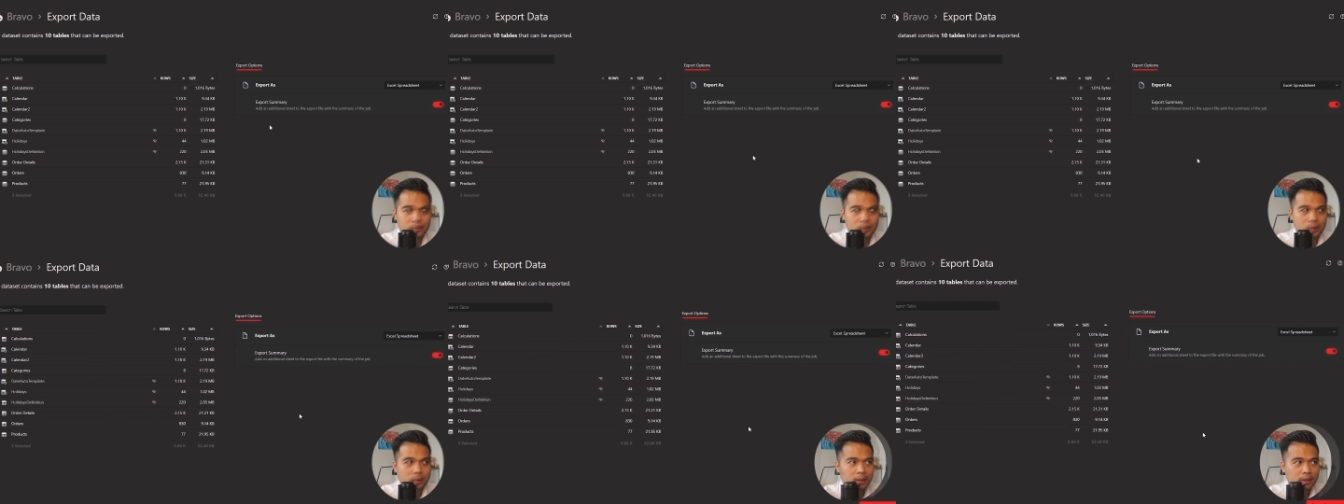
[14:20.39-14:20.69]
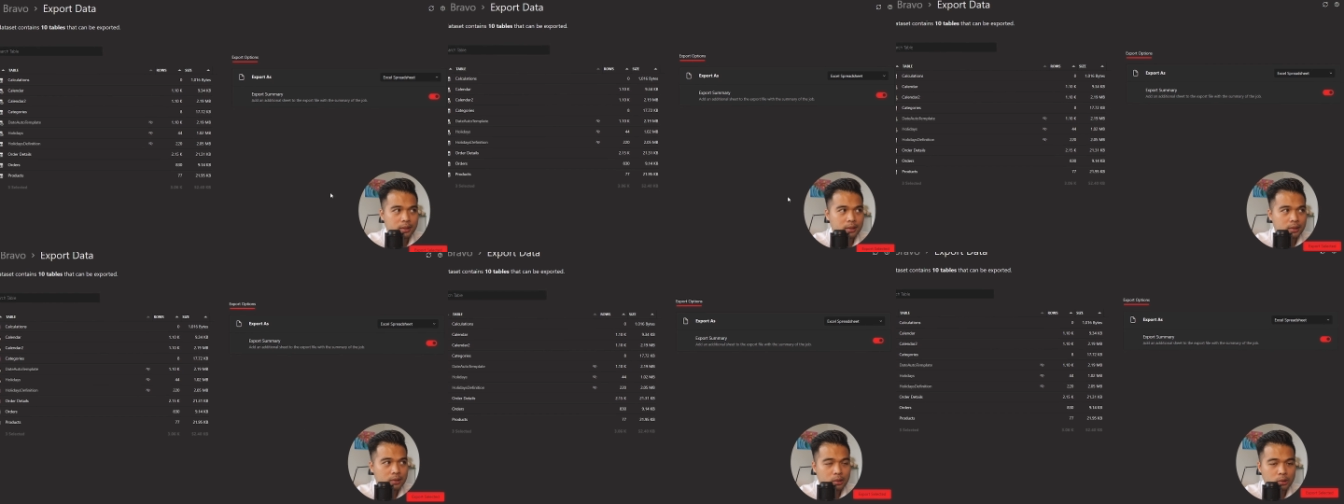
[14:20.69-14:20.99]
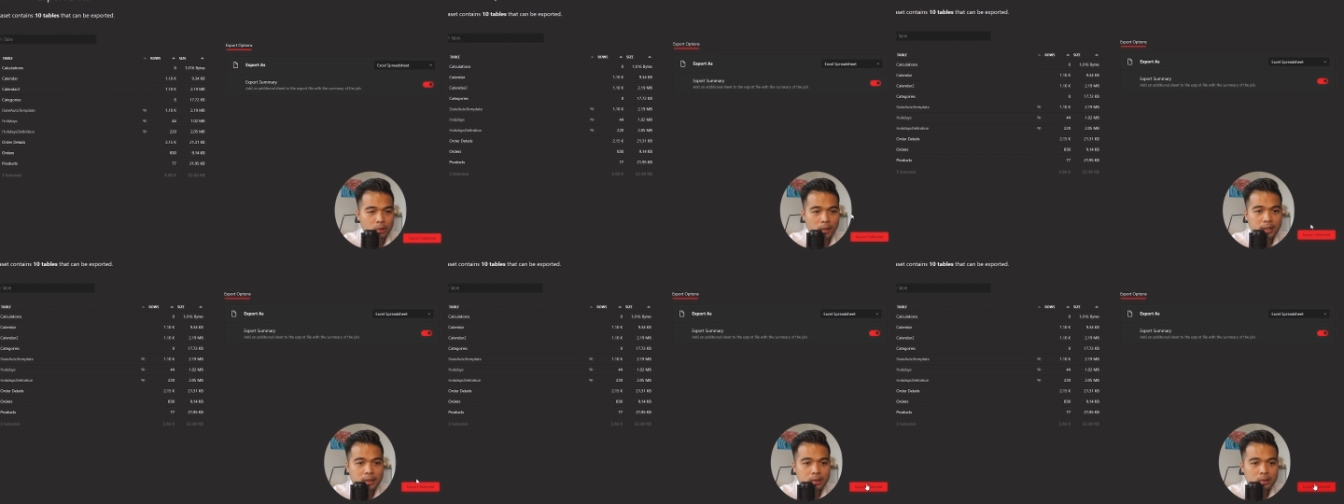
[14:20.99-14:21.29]
So let's
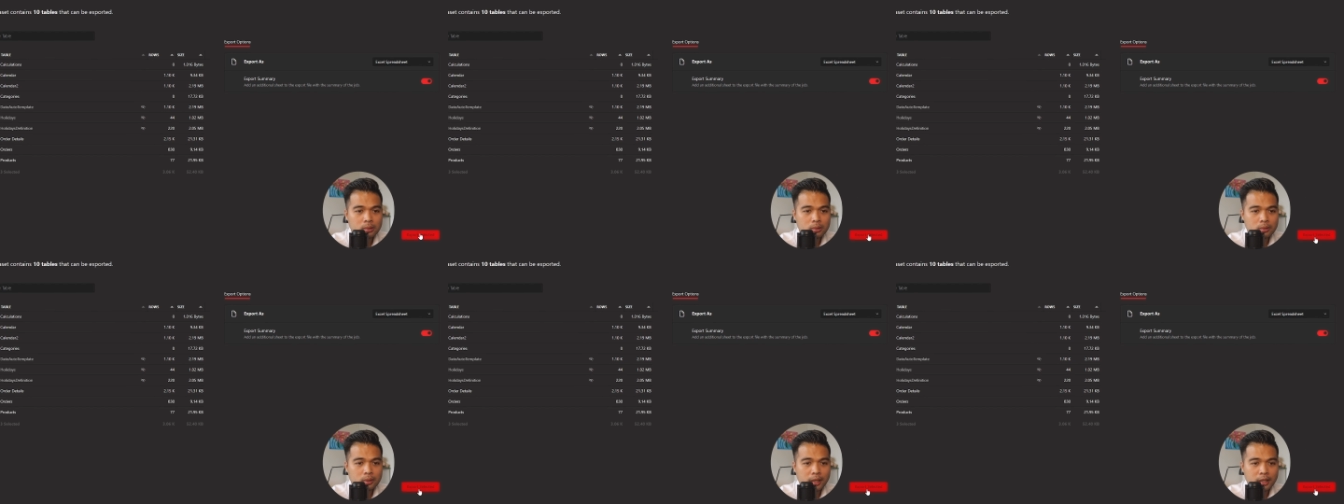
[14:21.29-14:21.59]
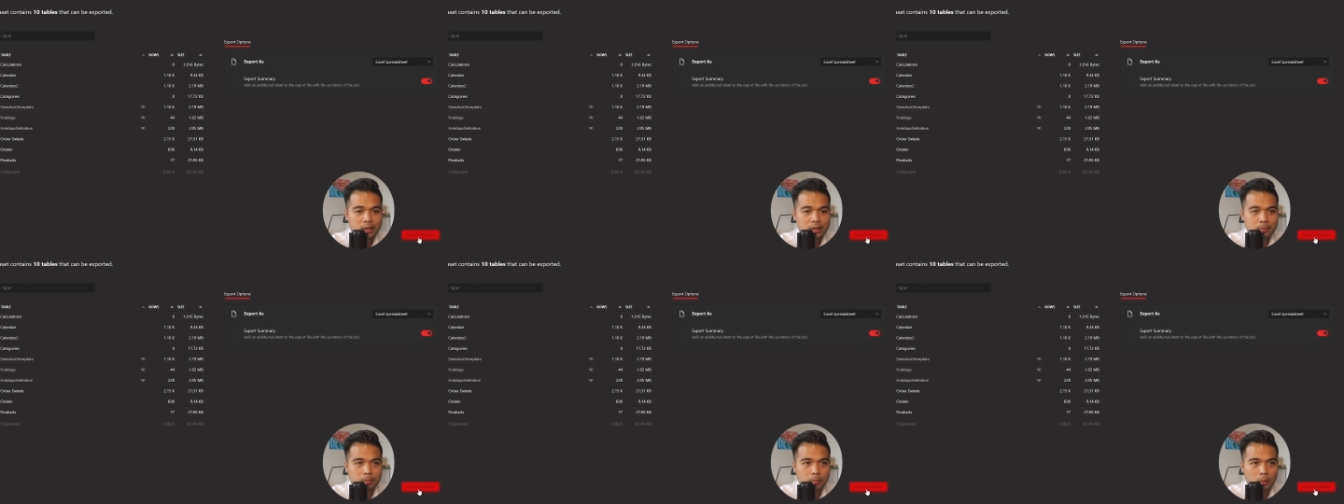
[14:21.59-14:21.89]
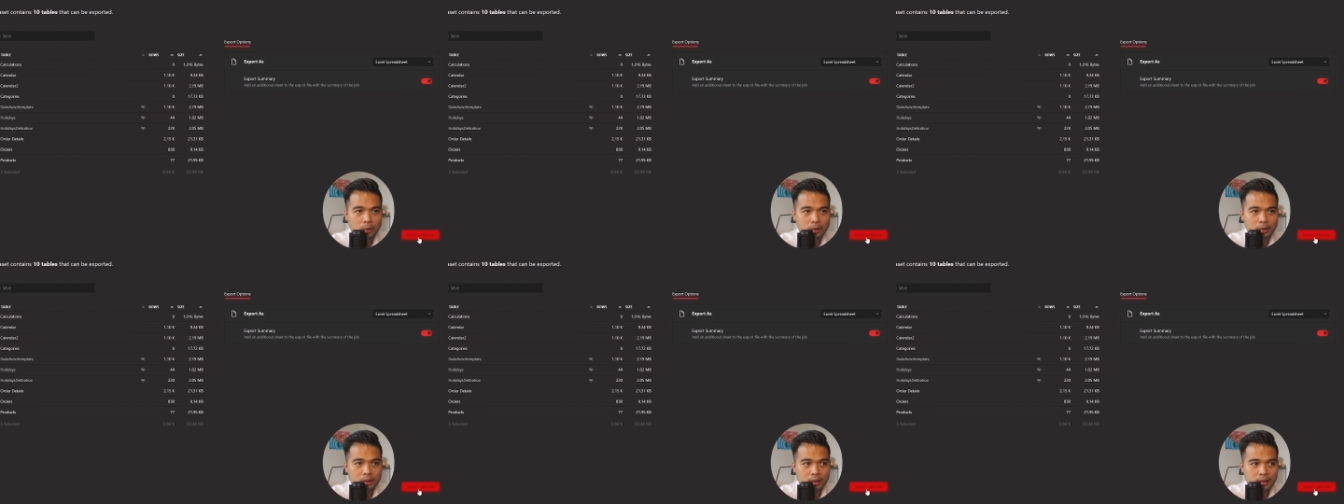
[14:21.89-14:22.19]
try to
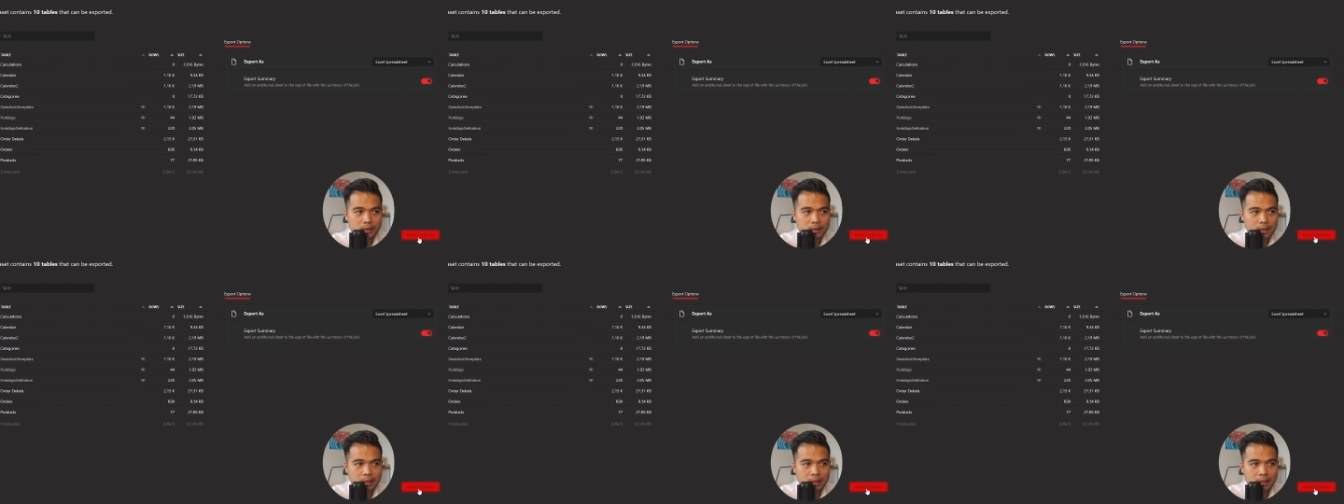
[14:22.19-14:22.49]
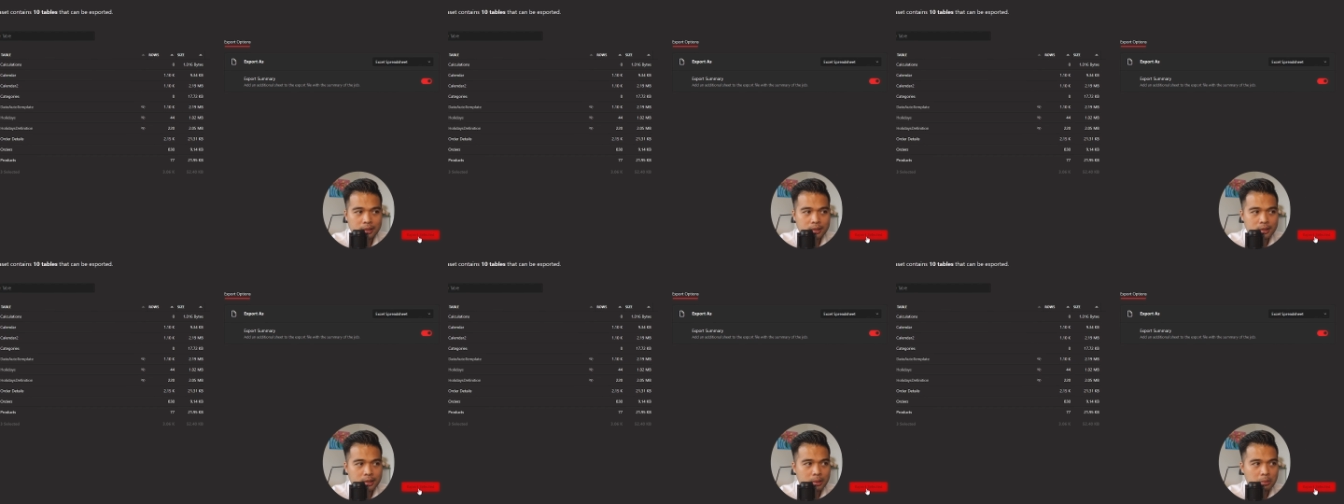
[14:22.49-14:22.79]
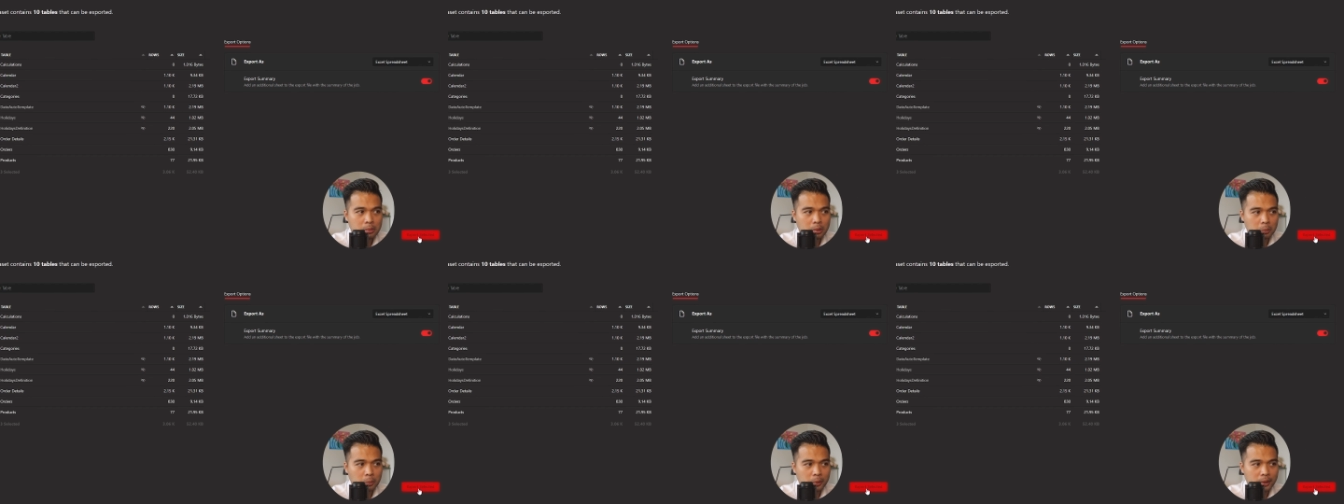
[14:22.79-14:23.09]
export this and let's see
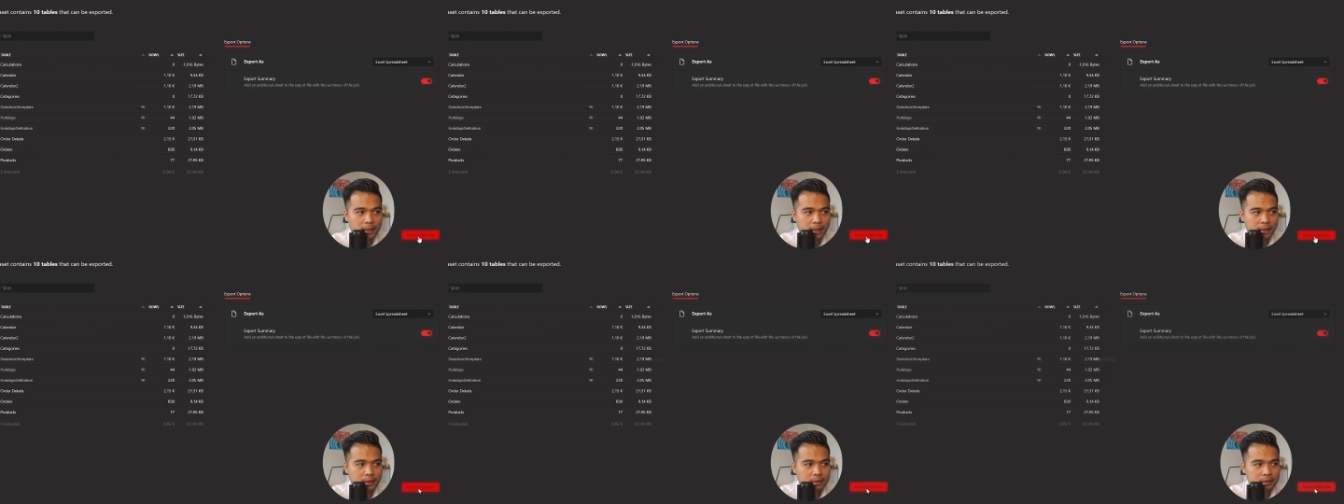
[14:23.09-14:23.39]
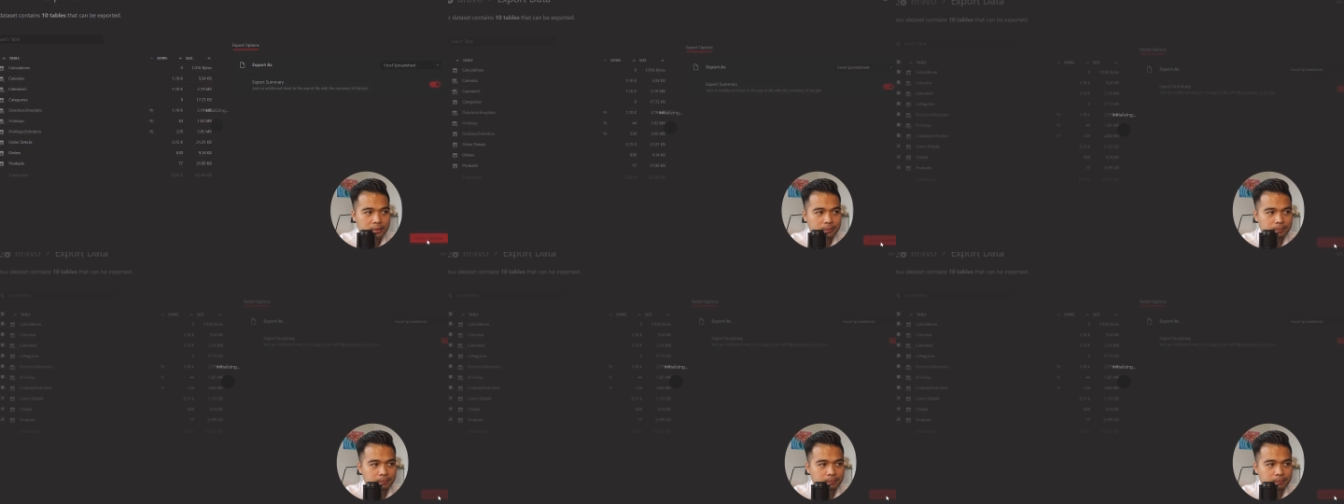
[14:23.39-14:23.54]
what we get.